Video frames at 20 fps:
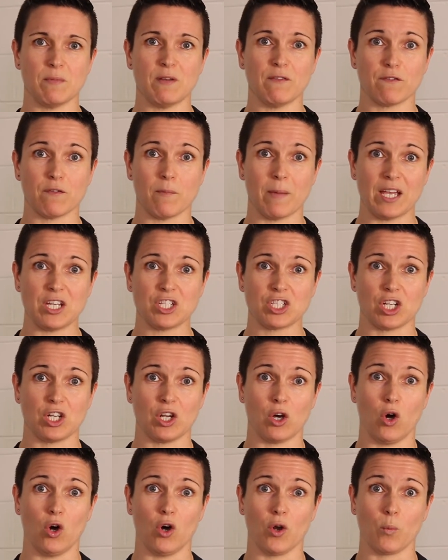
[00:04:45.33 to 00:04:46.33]
information
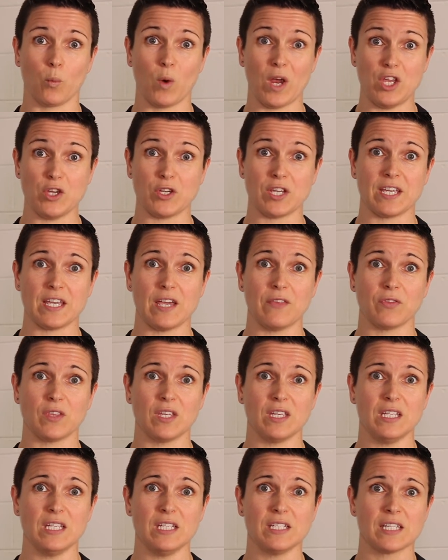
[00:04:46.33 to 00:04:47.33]
on where you can get
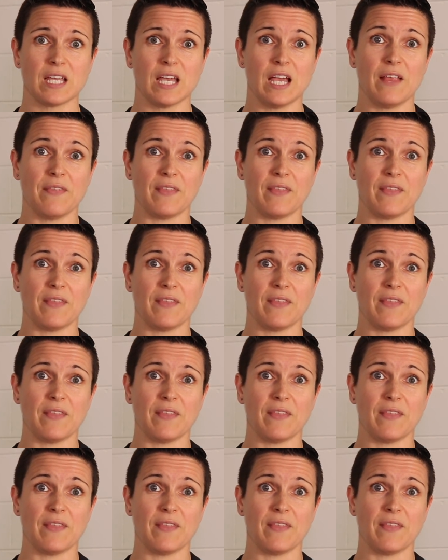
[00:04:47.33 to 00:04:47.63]
these.